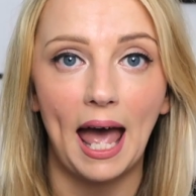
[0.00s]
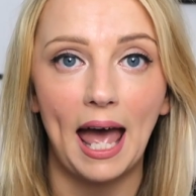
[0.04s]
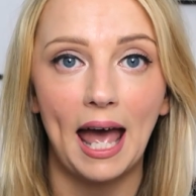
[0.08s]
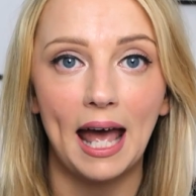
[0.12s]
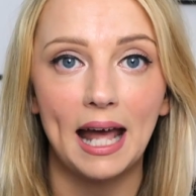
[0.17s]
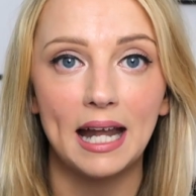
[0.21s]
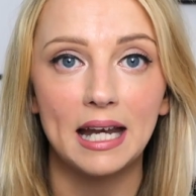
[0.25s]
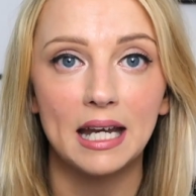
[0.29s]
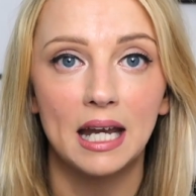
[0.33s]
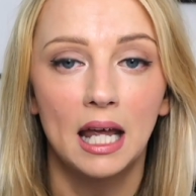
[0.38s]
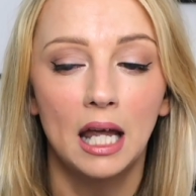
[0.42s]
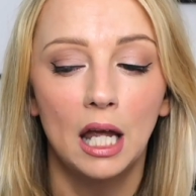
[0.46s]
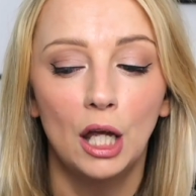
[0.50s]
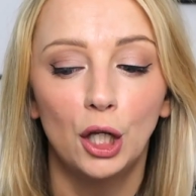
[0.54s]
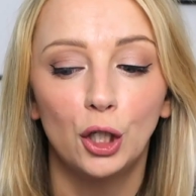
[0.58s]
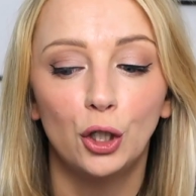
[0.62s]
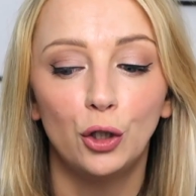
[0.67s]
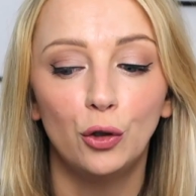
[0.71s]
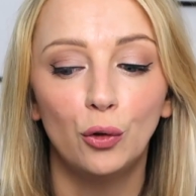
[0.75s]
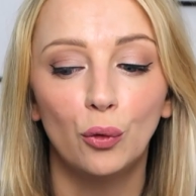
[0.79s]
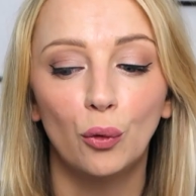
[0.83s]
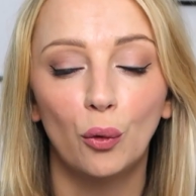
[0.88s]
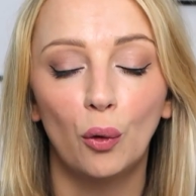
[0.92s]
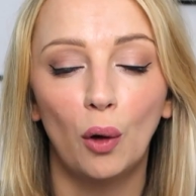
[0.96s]
And
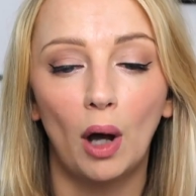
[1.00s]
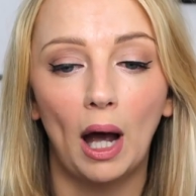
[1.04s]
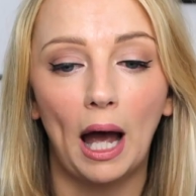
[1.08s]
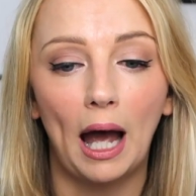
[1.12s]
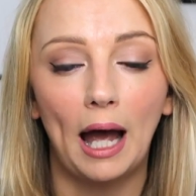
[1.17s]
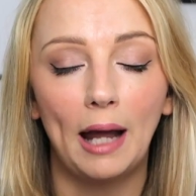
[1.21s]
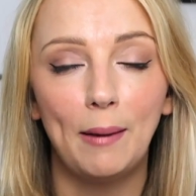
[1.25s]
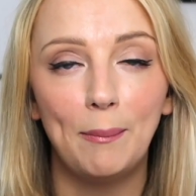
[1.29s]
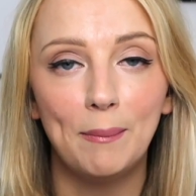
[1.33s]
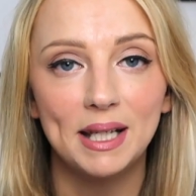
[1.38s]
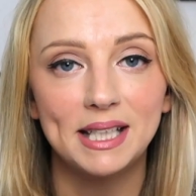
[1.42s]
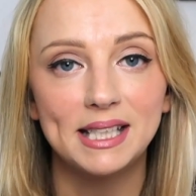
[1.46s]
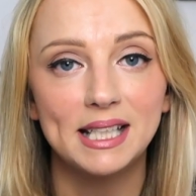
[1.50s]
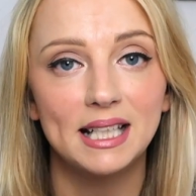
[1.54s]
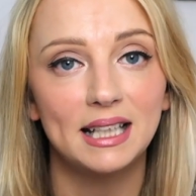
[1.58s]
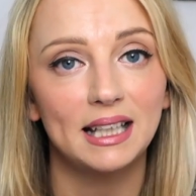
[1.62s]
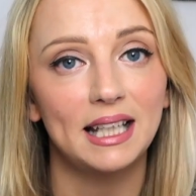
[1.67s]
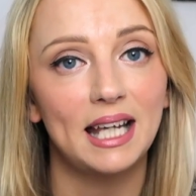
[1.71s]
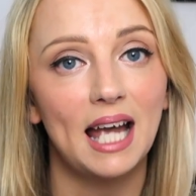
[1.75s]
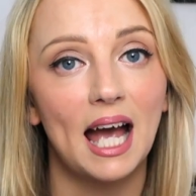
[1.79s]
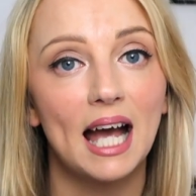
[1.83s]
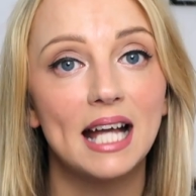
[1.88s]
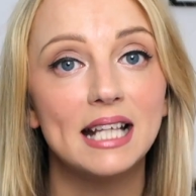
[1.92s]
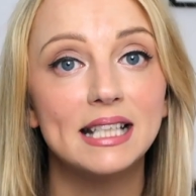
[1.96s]
you know,
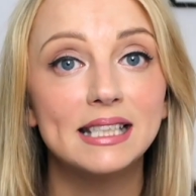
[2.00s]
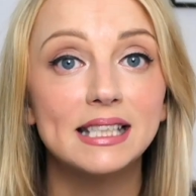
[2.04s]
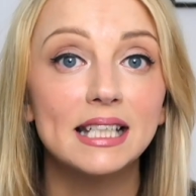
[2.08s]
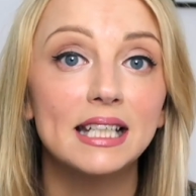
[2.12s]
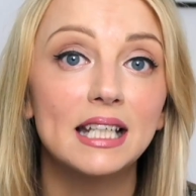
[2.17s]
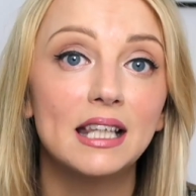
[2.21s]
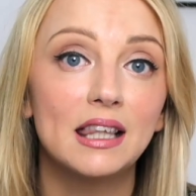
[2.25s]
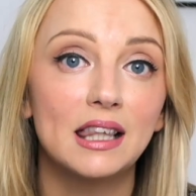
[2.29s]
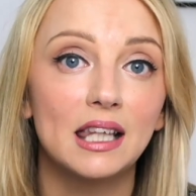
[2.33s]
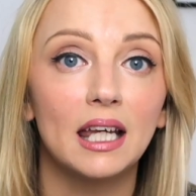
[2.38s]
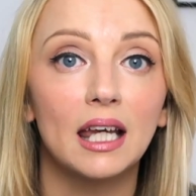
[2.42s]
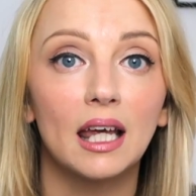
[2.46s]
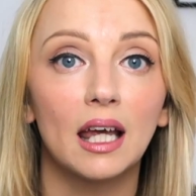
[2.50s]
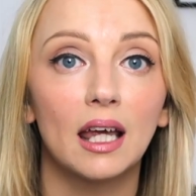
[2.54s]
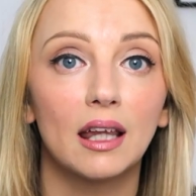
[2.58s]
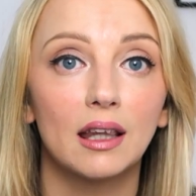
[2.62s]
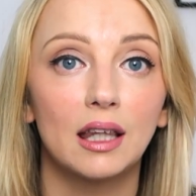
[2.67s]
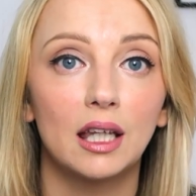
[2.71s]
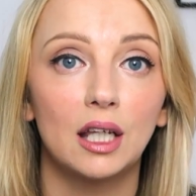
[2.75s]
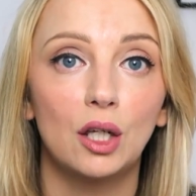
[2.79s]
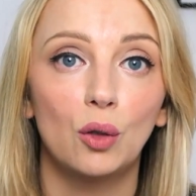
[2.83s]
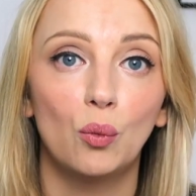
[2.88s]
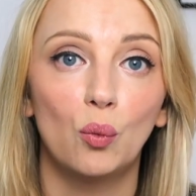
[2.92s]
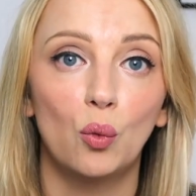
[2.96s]
admittedly, I did think
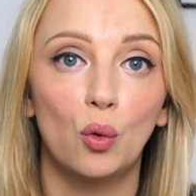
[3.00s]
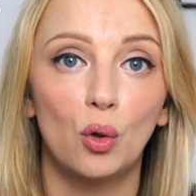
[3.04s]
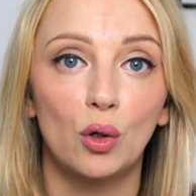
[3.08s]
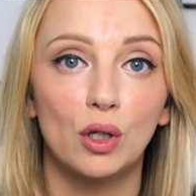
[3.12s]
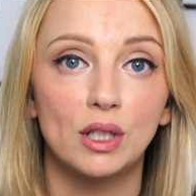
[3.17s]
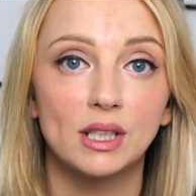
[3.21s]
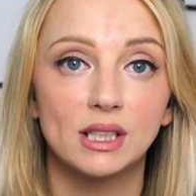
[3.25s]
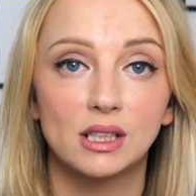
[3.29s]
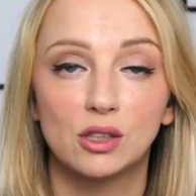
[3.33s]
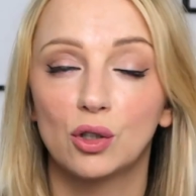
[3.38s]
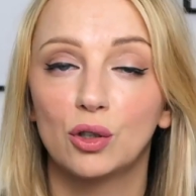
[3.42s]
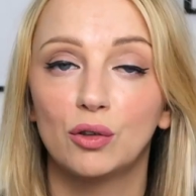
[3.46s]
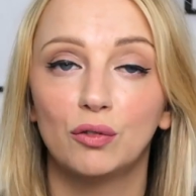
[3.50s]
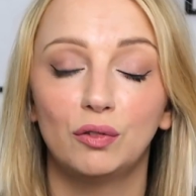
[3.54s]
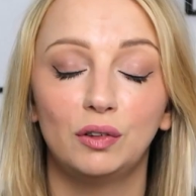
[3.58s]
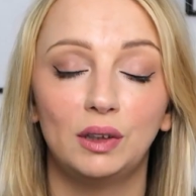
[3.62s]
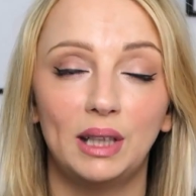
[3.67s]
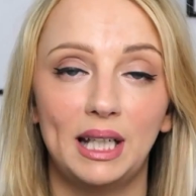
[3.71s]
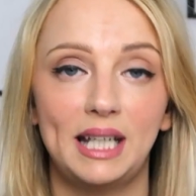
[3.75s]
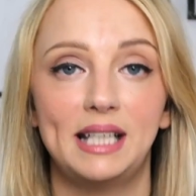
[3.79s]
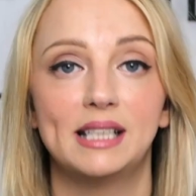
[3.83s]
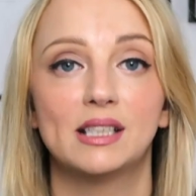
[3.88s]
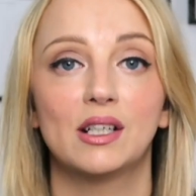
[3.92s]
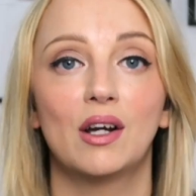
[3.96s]
that it was sort of
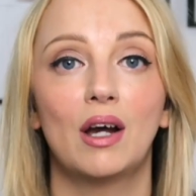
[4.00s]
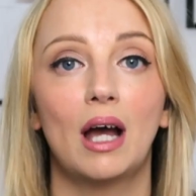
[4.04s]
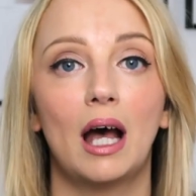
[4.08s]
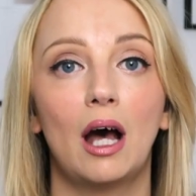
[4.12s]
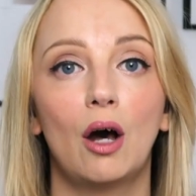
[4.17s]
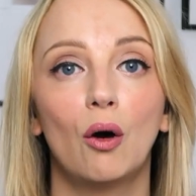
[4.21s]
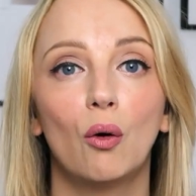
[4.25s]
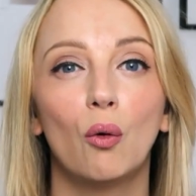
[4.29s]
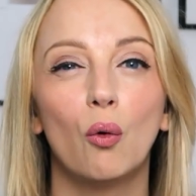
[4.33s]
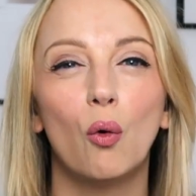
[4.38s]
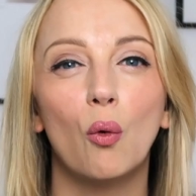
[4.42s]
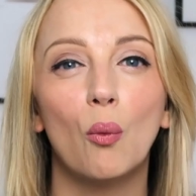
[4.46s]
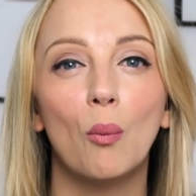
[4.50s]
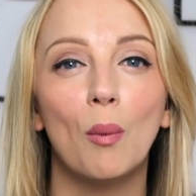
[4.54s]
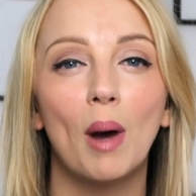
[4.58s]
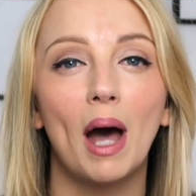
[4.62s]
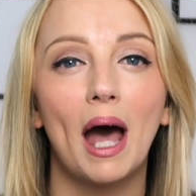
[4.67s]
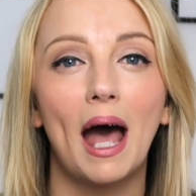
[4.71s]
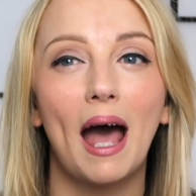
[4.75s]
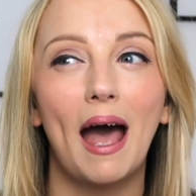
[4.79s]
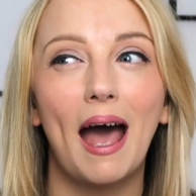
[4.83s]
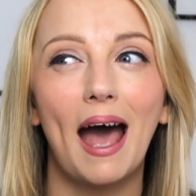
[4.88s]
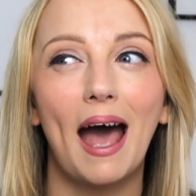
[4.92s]
laser at home,